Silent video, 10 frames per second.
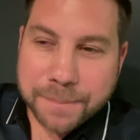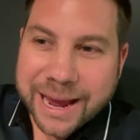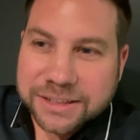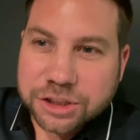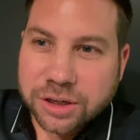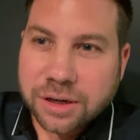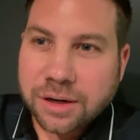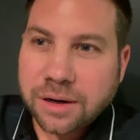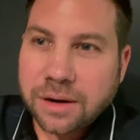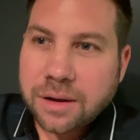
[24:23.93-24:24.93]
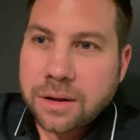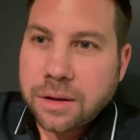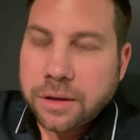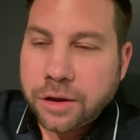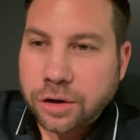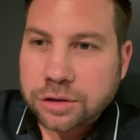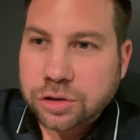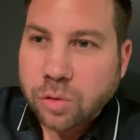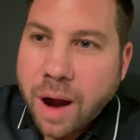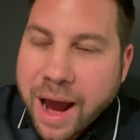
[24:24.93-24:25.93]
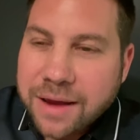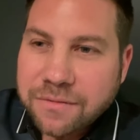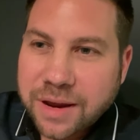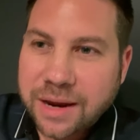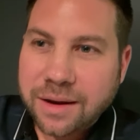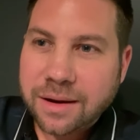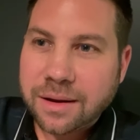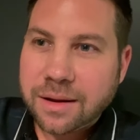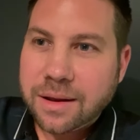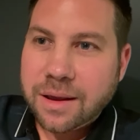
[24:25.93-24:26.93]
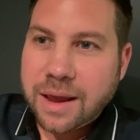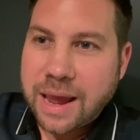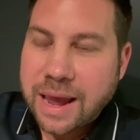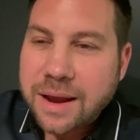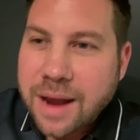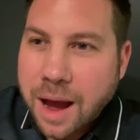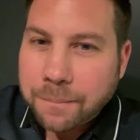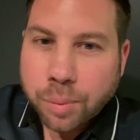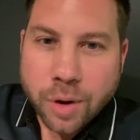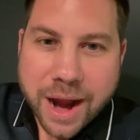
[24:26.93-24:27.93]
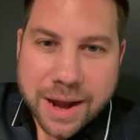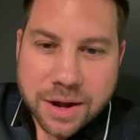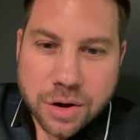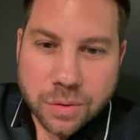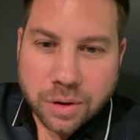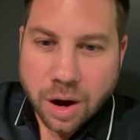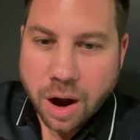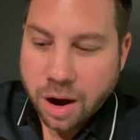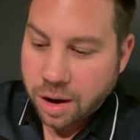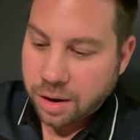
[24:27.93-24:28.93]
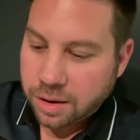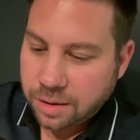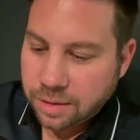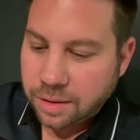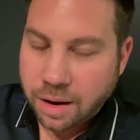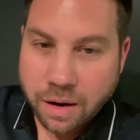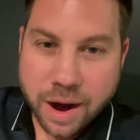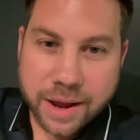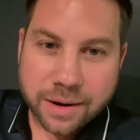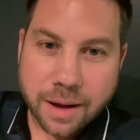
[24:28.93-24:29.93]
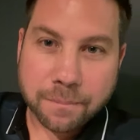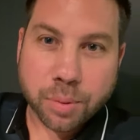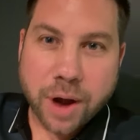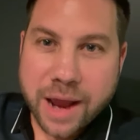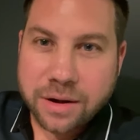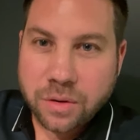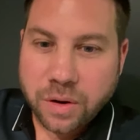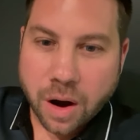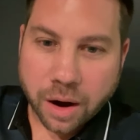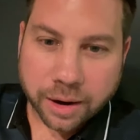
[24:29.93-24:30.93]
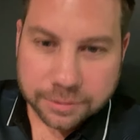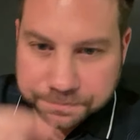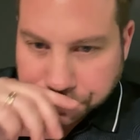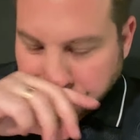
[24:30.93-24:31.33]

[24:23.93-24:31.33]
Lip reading: Picture you're driving in a brand new car, all right? A brand new car.